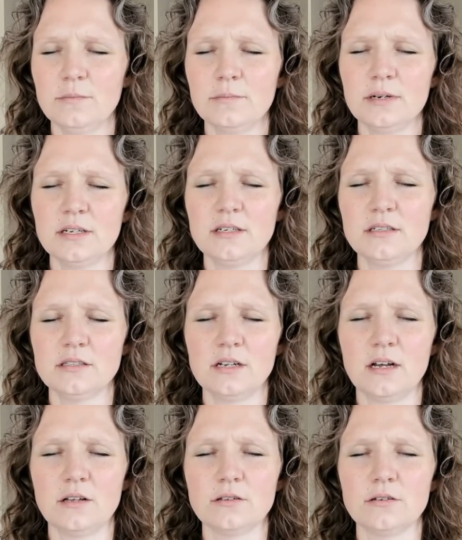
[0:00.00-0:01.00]
But he's
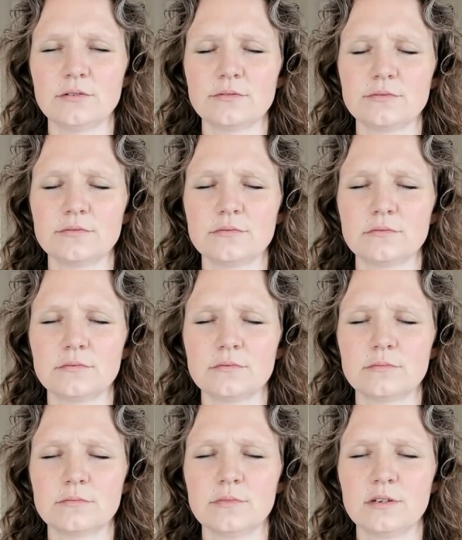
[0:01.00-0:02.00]
not alone.
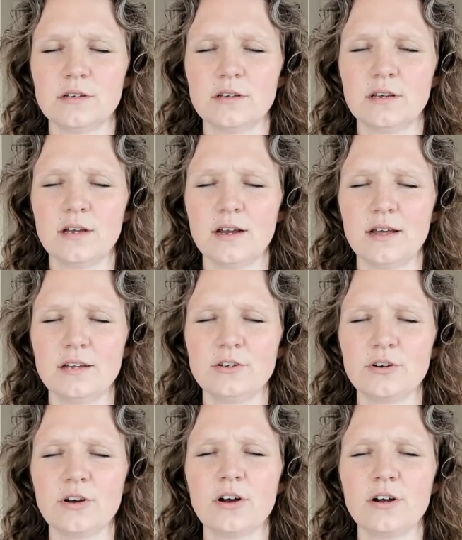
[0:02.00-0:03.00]
And
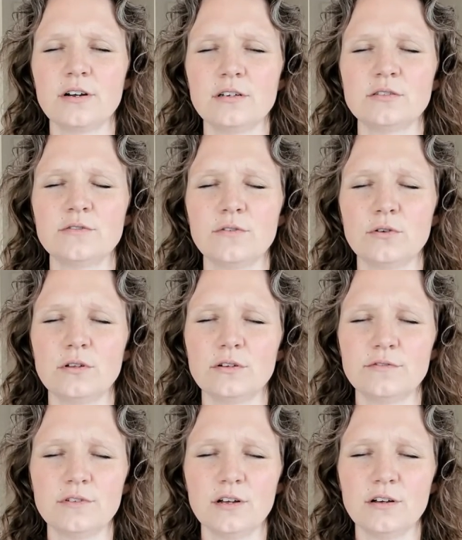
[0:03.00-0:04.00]
your heart is full
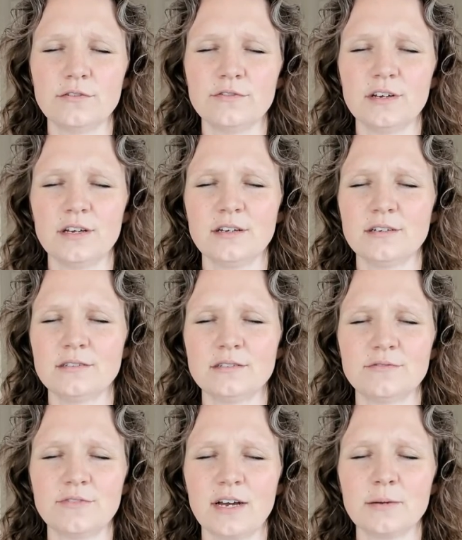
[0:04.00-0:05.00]
of love and
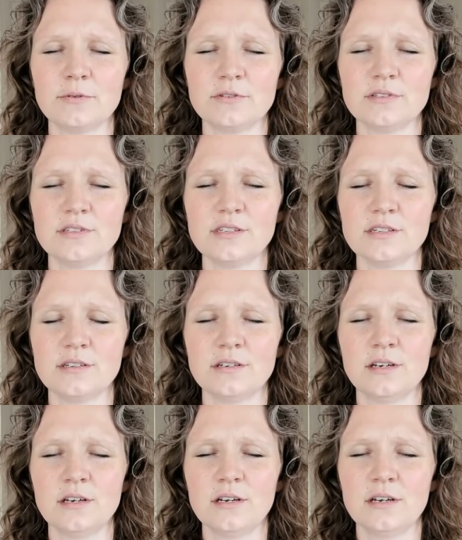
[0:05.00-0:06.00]
vibrancy.
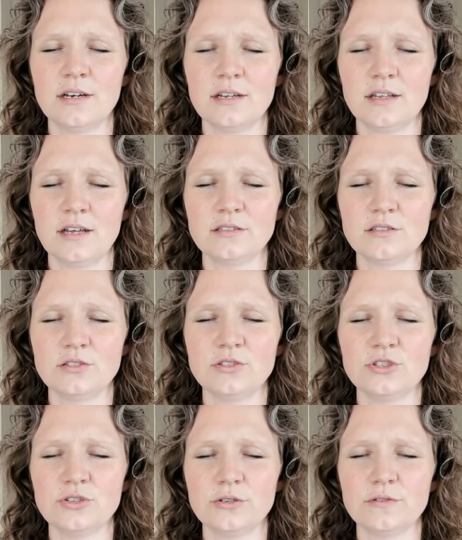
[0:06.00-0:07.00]
And that's the
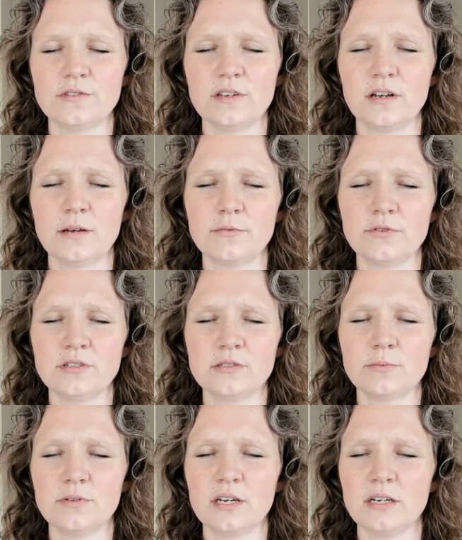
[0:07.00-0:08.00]
truth. And I'm going to
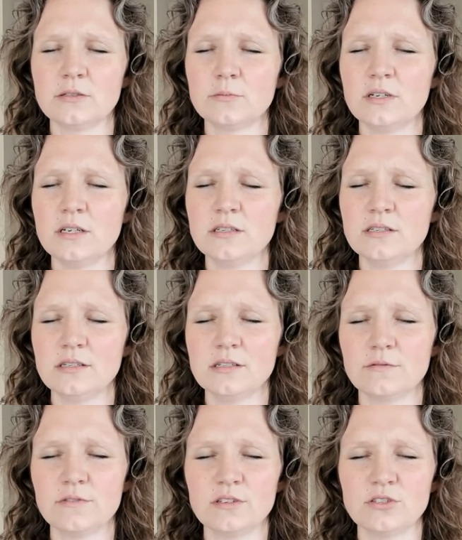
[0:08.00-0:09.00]
plant as many seeds
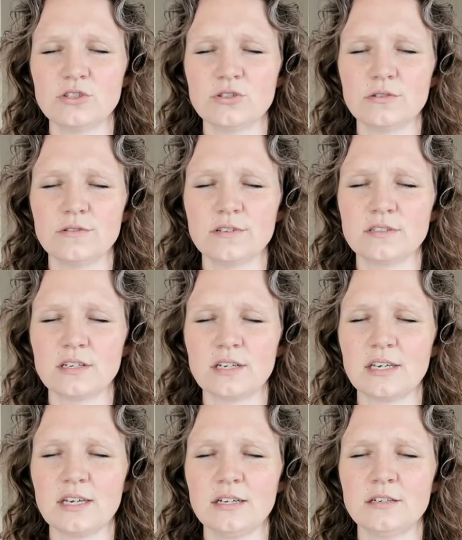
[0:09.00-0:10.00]
of this truth as I
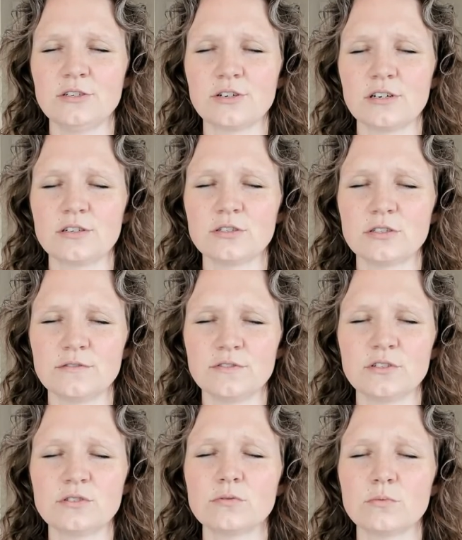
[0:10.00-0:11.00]
can in your energy
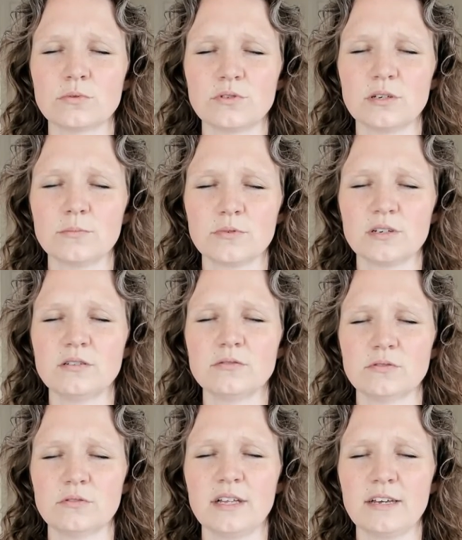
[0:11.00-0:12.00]
field to really bring you
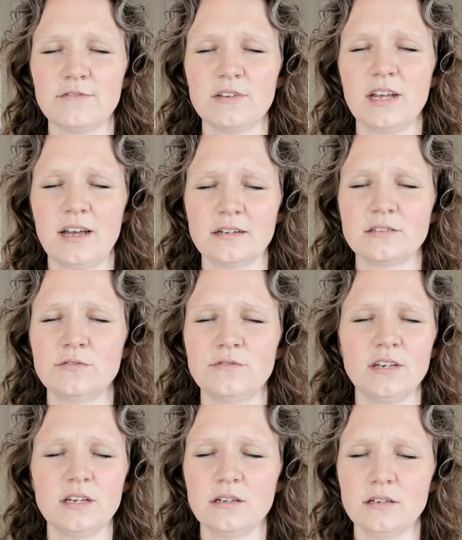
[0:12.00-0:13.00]
to life and
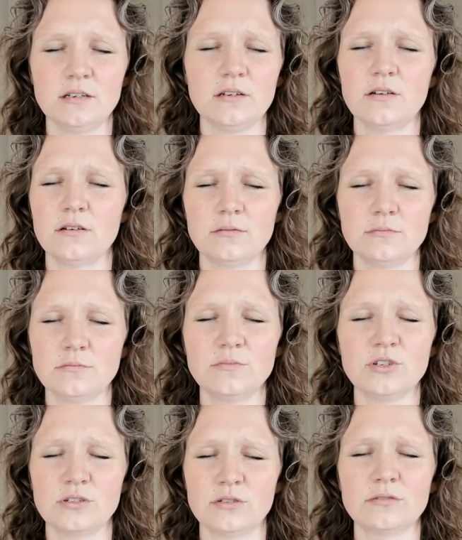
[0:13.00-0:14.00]
activate
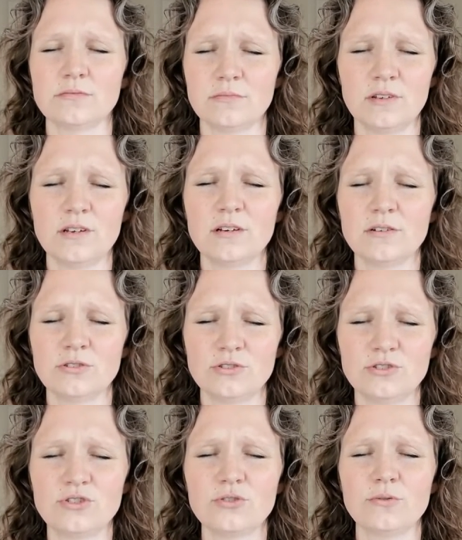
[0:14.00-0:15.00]
your
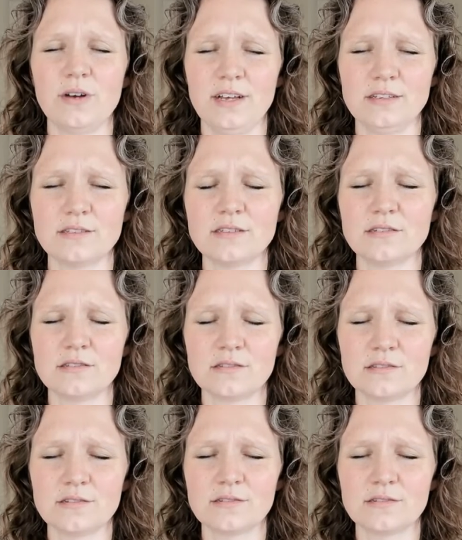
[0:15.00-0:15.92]
true essence.